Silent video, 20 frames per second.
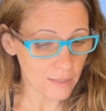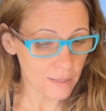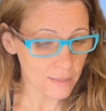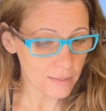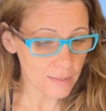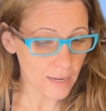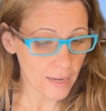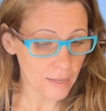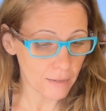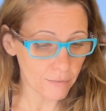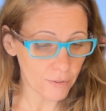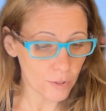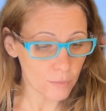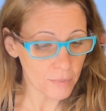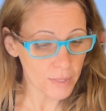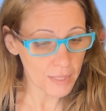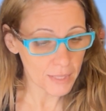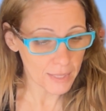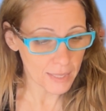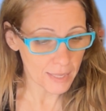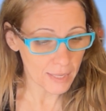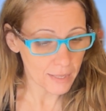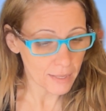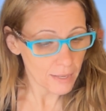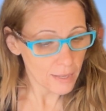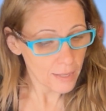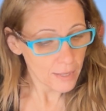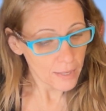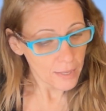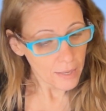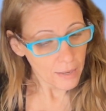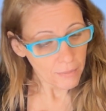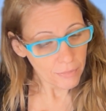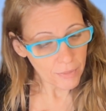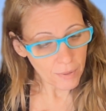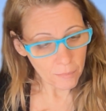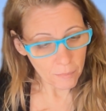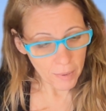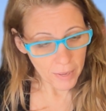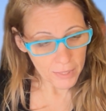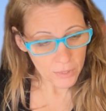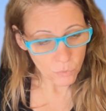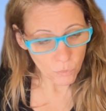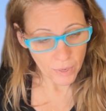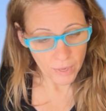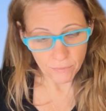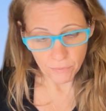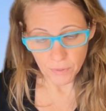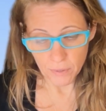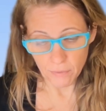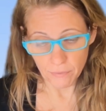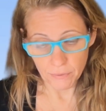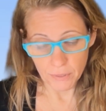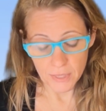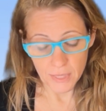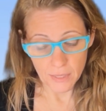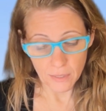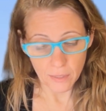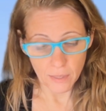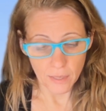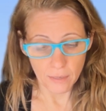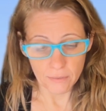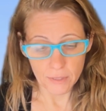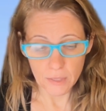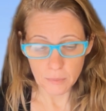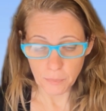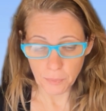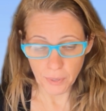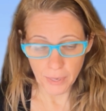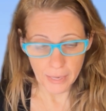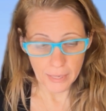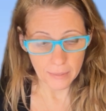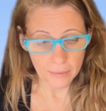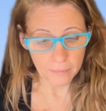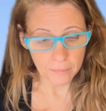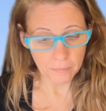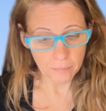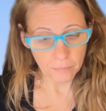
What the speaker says: a sign of humidity that makes way for the fertility of spring.